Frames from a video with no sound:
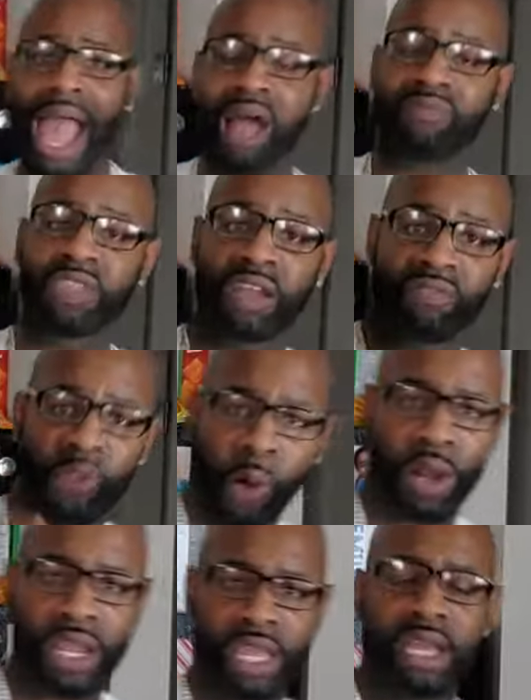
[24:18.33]
have the
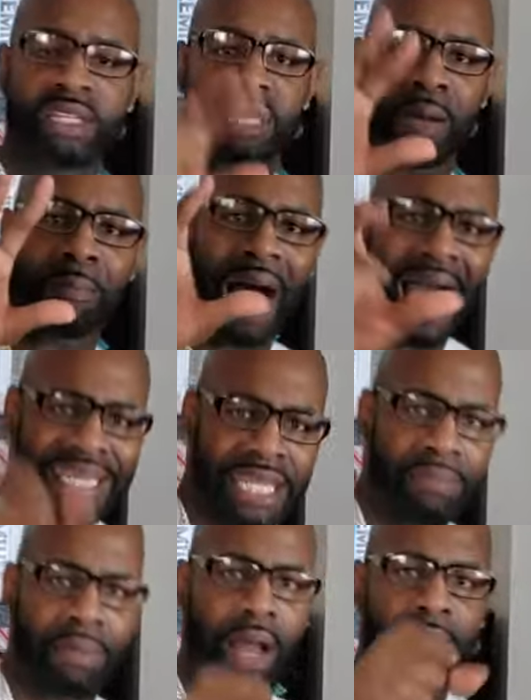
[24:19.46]
authority to bind
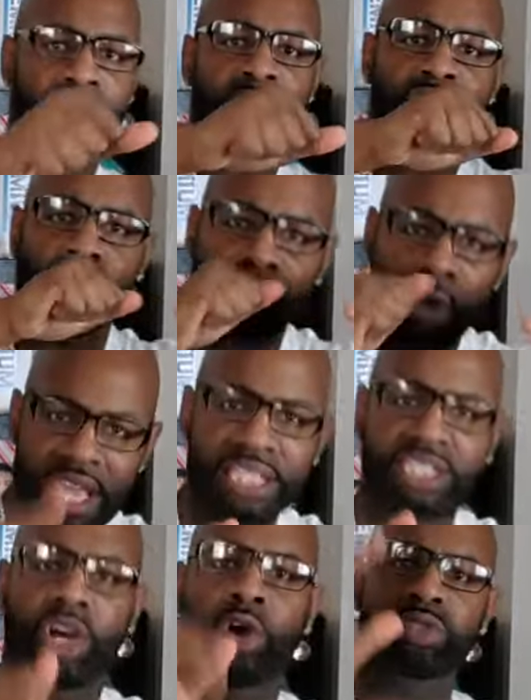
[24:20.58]
him up, to break
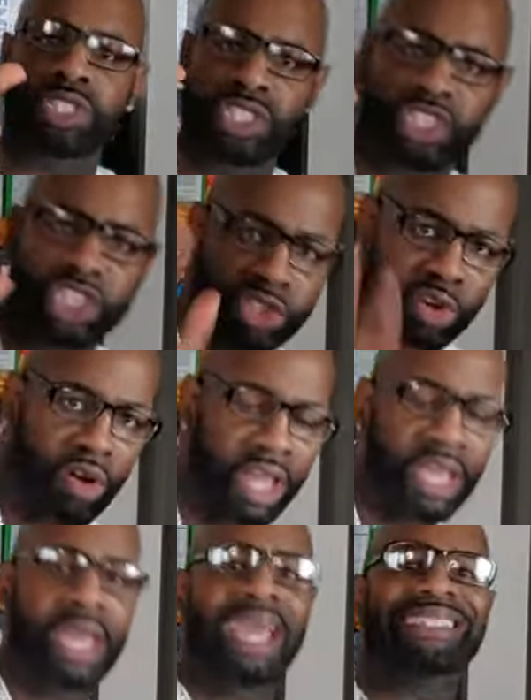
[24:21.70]
his hold, yeah, to destroy
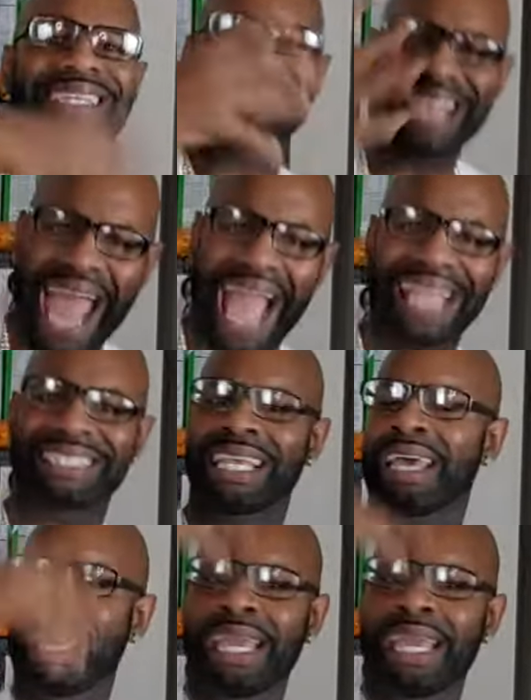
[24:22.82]
his attacks,